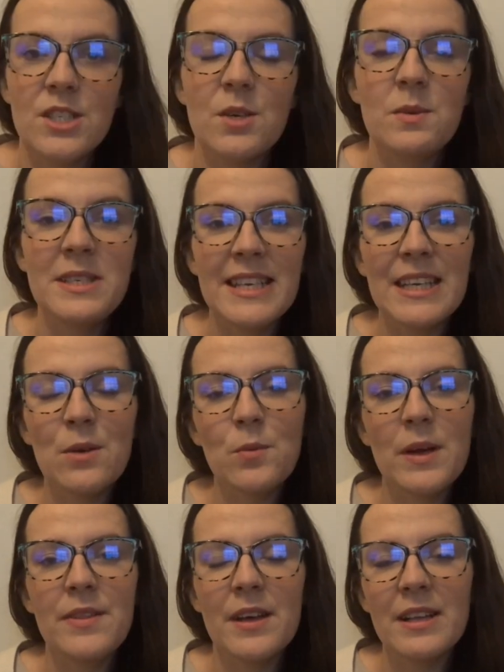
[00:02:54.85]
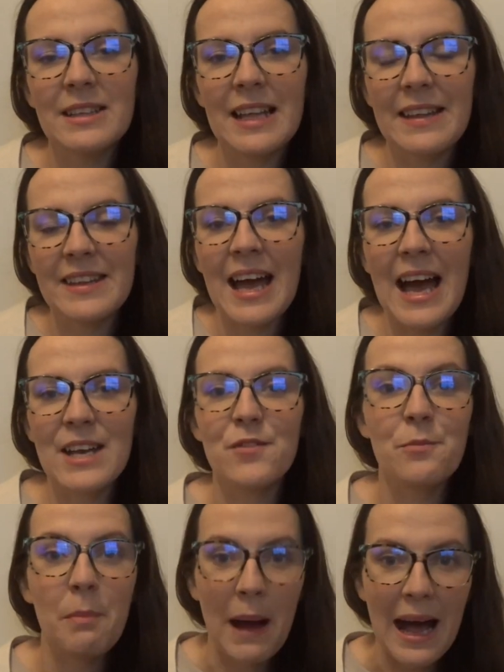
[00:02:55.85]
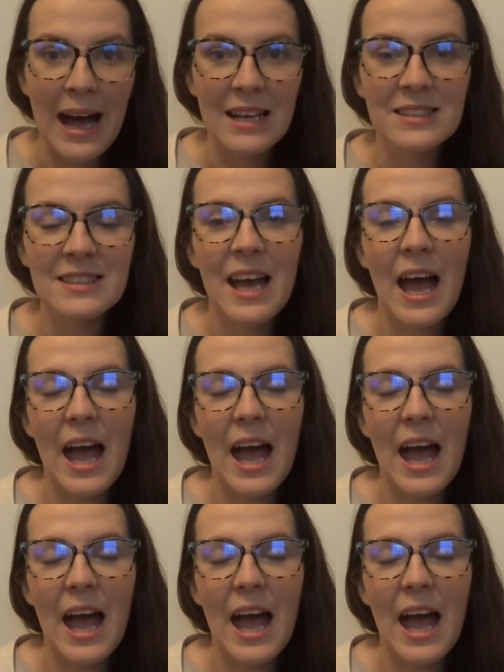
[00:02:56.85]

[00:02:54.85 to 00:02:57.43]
So sticking with like the kind of bars,